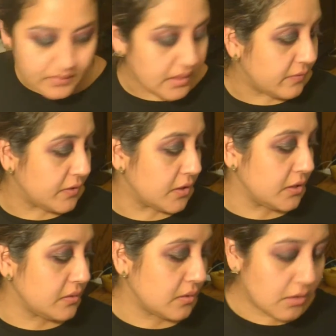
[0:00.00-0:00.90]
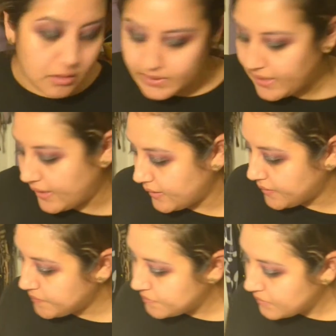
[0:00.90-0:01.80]
If you're going to use the Chromacake,
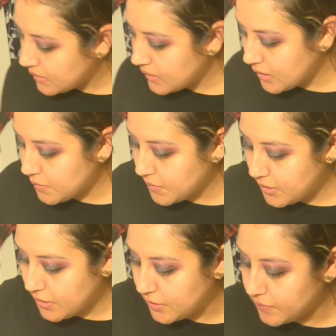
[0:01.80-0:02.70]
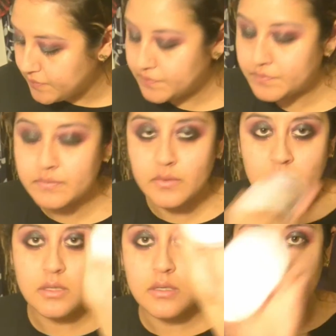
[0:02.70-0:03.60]
here's what you do.
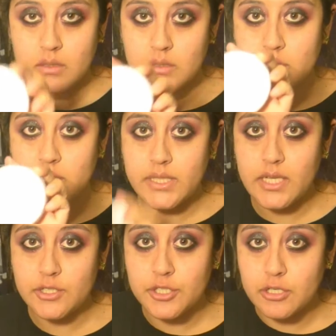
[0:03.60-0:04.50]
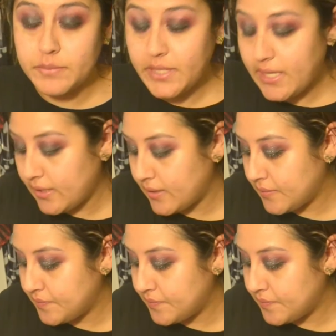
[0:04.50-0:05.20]
Take out your Chromacake.